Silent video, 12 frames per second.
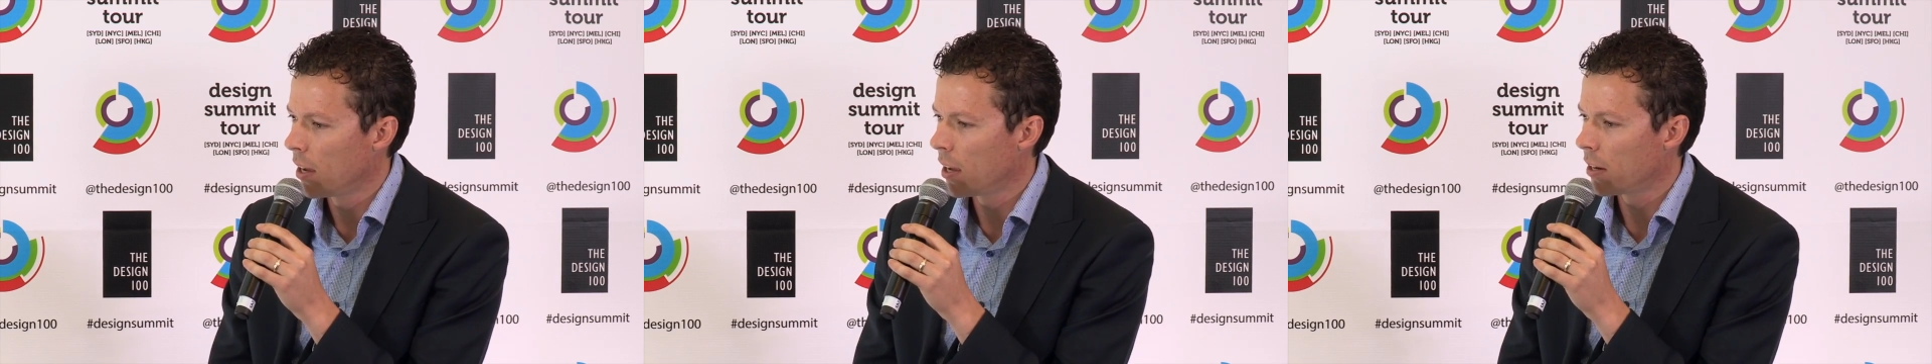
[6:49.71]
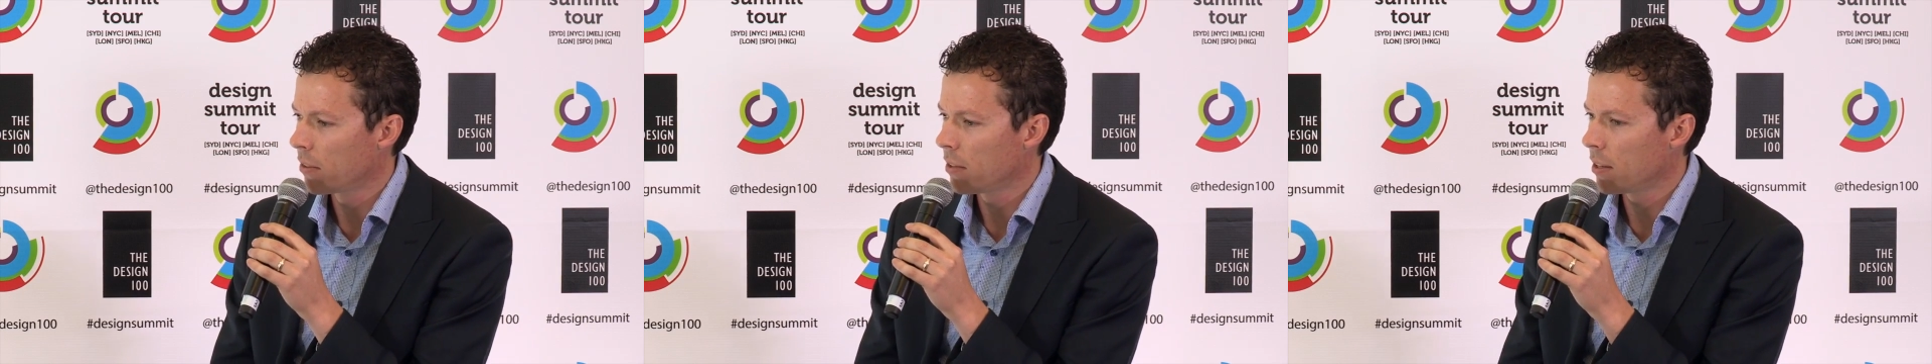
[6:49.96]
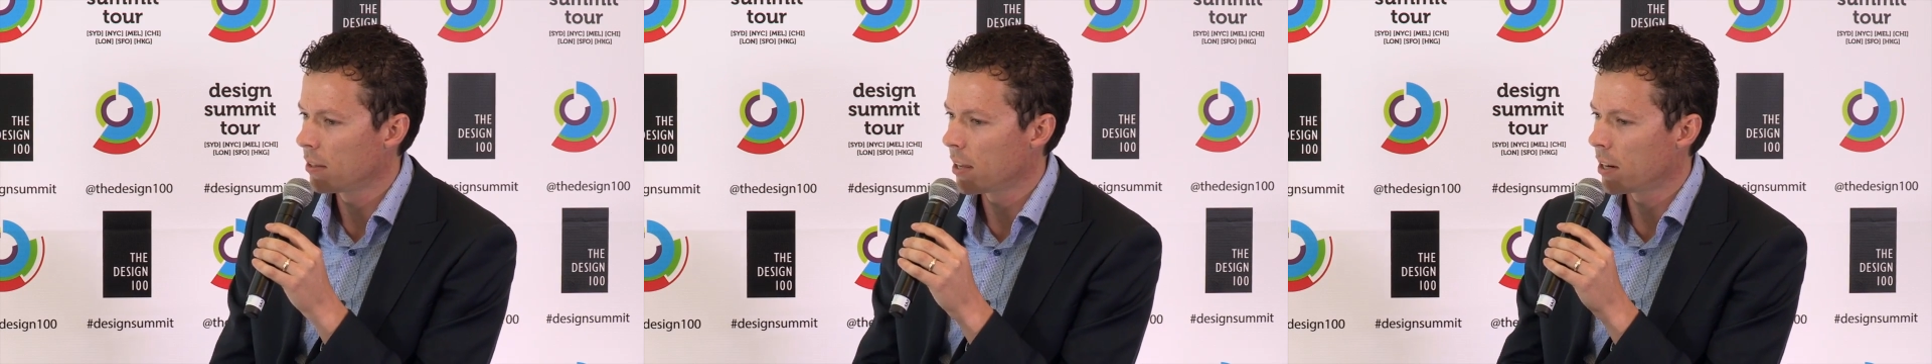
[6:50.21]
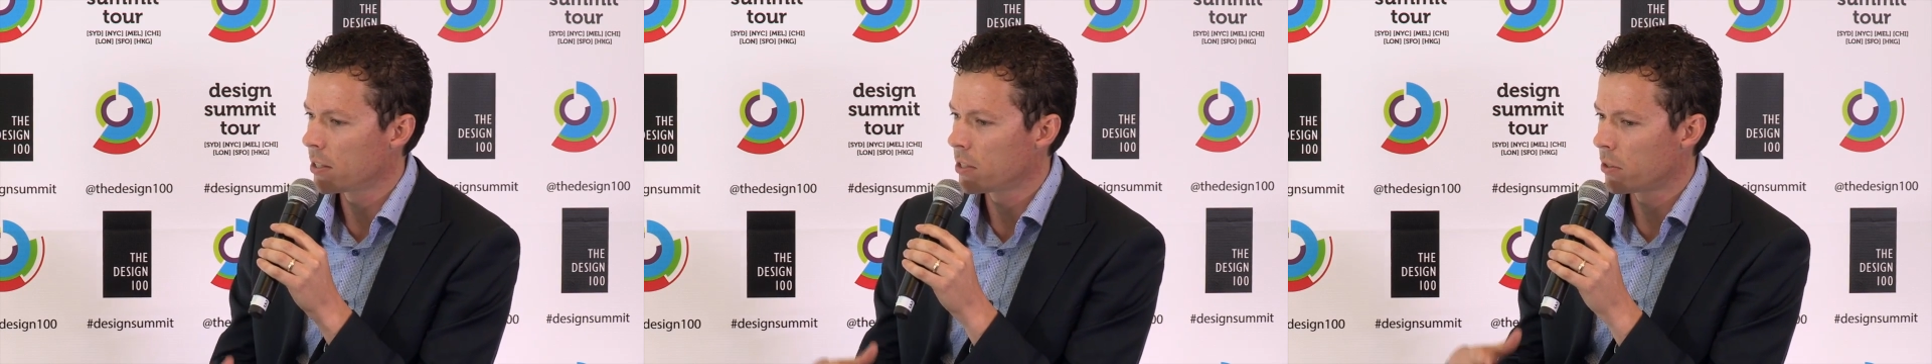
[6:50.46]
And I think
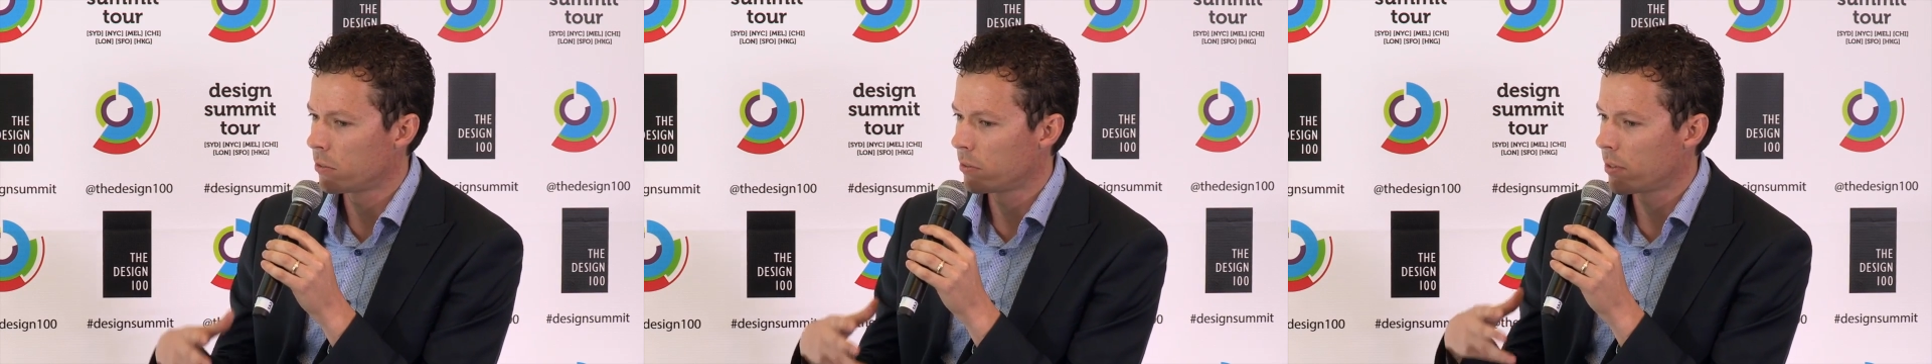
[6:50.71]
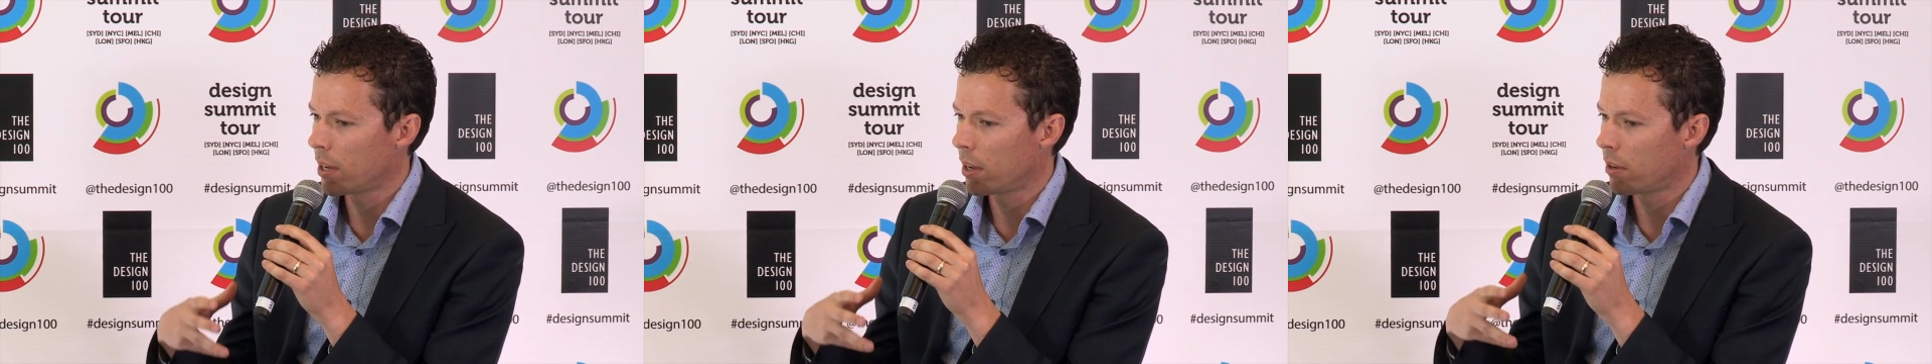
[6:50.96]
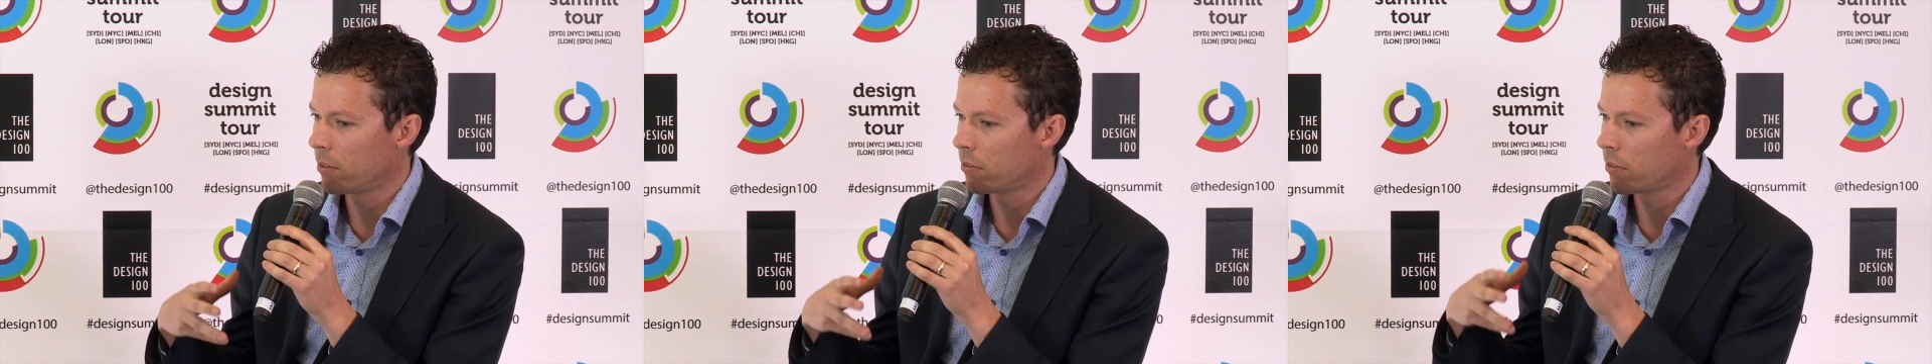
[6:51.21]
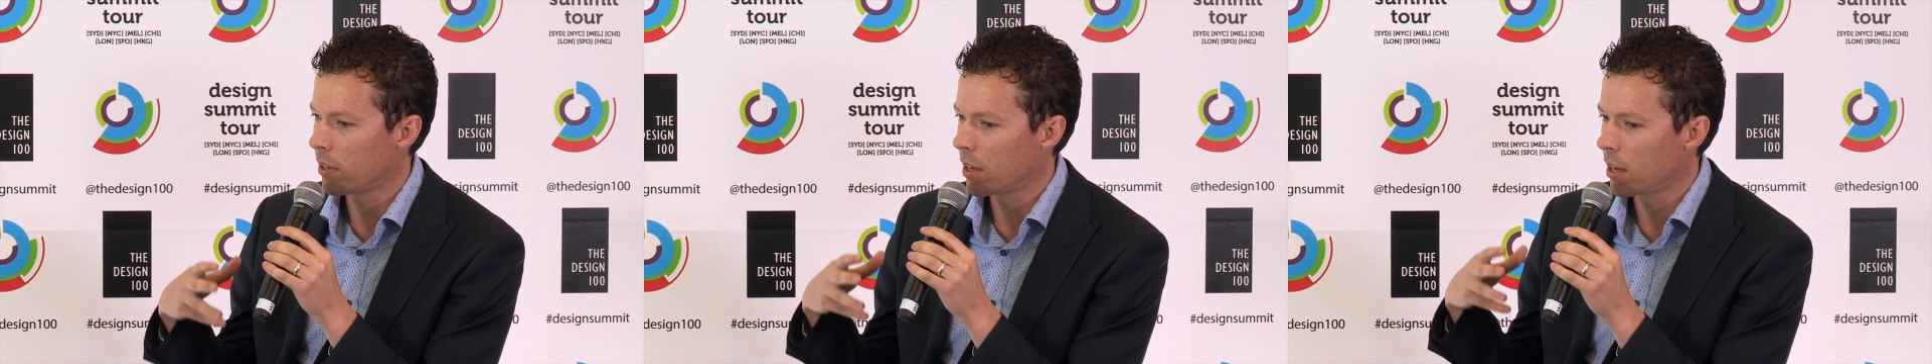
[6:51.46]
that idea
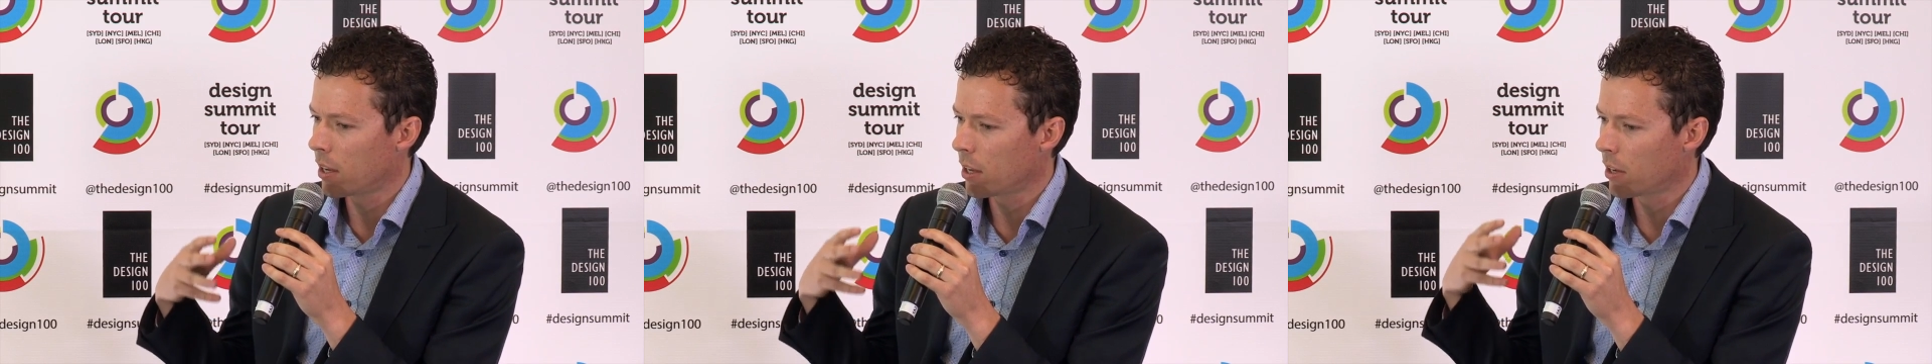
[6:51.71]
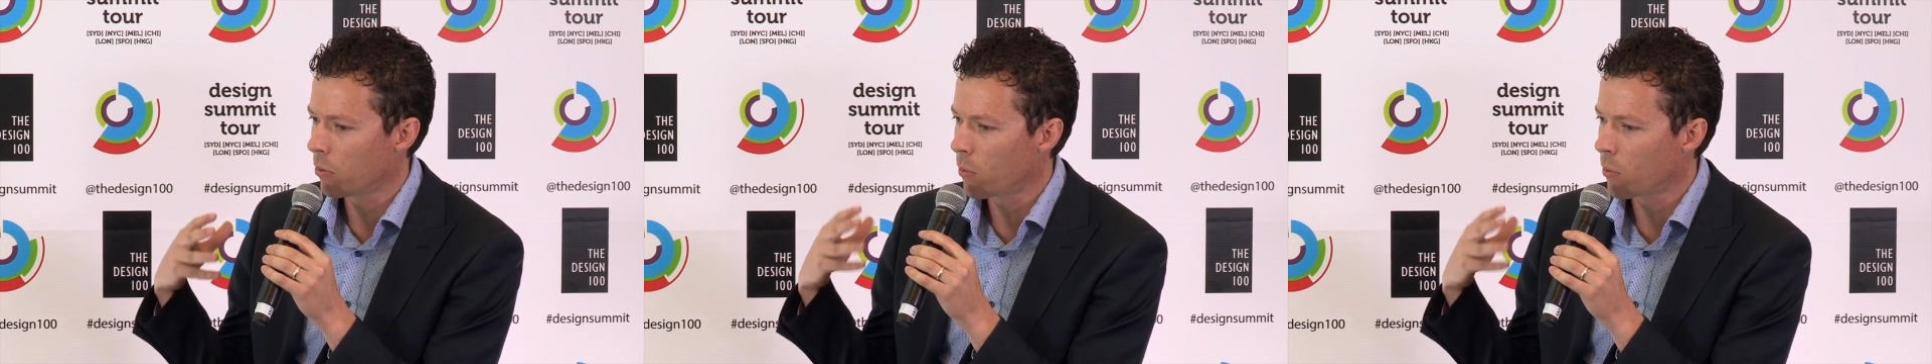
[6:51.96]
of